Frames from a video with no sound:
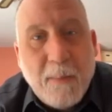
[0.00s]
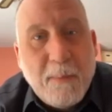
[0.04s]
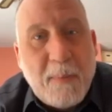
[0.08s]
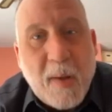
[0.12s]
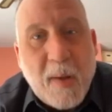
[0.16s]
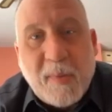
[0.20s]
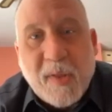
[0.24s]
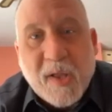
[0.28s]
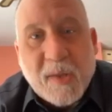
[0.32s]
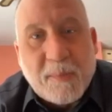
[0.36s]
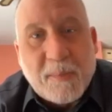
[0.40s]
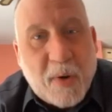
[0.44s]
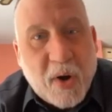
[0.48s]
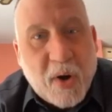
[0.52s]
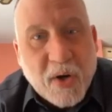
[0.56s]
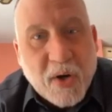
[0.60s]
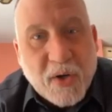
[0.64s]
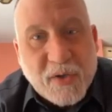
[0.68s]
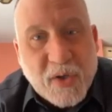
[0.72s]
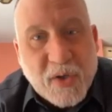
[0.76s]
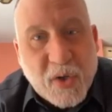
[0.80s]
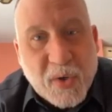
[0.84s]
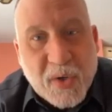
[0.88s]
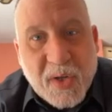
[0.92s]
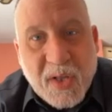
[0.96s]
Public
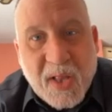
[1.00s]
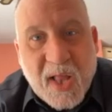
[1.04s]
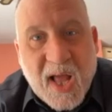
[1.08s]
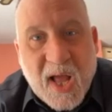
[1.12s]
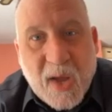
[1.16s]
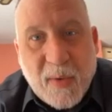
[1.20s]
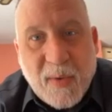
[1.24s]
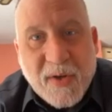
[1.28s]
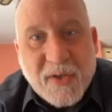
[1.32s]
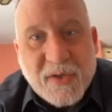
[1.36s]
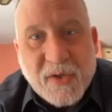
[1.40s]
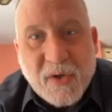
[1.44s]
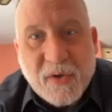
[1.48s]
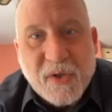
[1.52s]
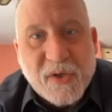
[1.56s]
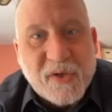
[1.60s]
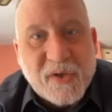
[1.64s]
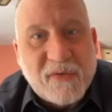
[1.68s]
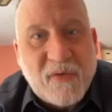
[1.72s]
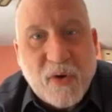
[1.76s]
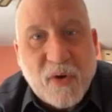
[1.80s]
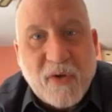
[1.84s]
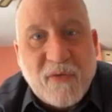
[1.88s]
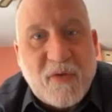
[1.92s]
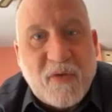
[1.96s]
parks don't allow it. So there's
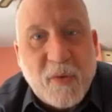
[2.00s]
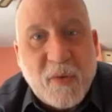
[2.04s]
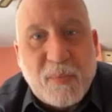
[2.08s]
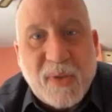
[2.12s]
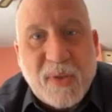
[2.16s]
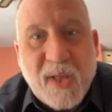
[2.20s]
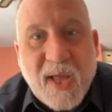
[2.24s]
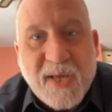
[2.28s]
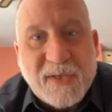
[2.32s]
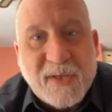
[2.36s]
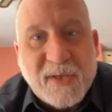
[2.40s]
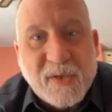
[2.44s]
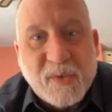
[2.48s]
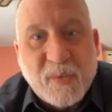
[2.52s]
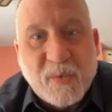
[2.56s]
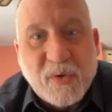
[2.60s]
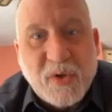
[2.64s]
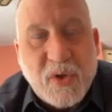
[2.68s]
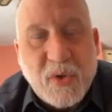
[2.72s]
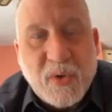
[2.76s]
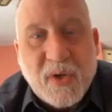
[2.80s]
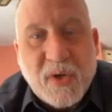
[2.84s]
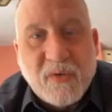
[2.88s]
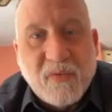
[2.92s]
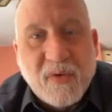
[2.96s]
very few places where
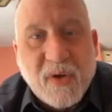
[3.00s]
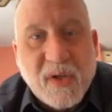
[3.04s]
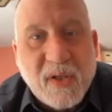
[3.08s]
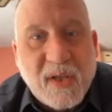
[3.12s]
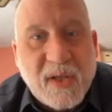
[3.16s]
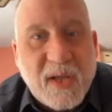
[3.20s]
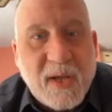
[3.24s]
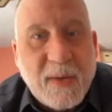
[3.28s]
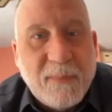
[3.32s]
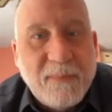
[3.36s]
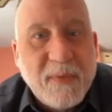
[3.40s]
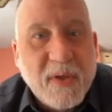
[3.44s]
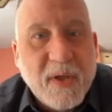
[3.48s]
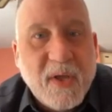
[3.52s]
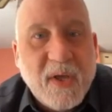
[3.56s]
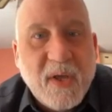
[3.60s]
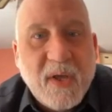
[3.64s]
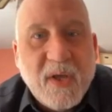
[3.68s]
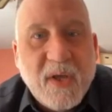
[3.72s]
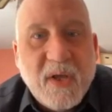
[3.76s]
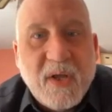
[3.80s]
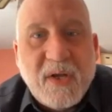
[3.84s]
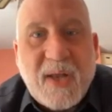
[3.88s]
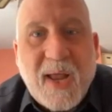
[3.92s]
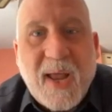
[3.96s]
you can really
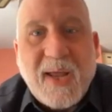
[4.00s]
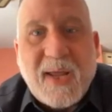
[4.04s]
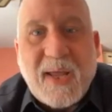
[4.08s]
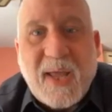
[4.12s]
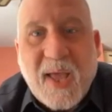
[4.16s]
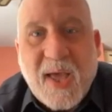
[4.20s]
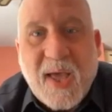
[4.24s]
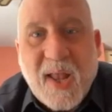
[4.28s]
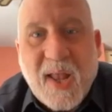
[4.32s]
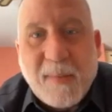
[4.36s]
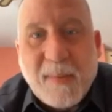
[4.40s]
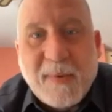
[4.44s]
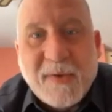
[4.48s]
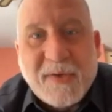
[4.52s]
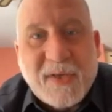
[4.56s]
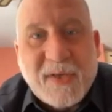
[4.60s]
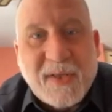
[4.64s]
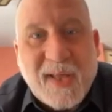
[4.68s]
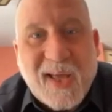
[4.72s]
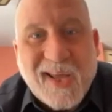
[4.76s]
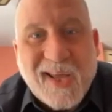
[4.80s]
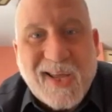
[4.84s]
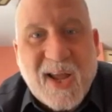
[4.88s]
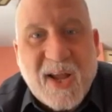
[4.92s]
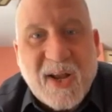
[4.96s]
take cannabis in
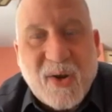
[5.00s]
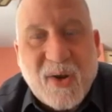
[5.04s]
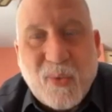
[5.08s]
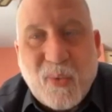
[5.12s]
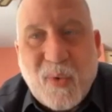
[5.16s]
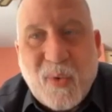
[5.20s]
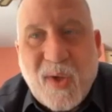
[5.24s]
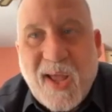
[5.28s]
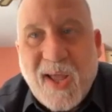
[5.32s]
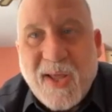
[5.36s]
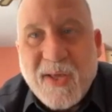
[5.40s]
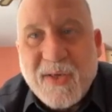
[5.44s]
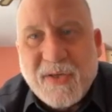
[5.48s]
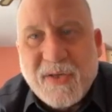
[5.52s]
that kind of way.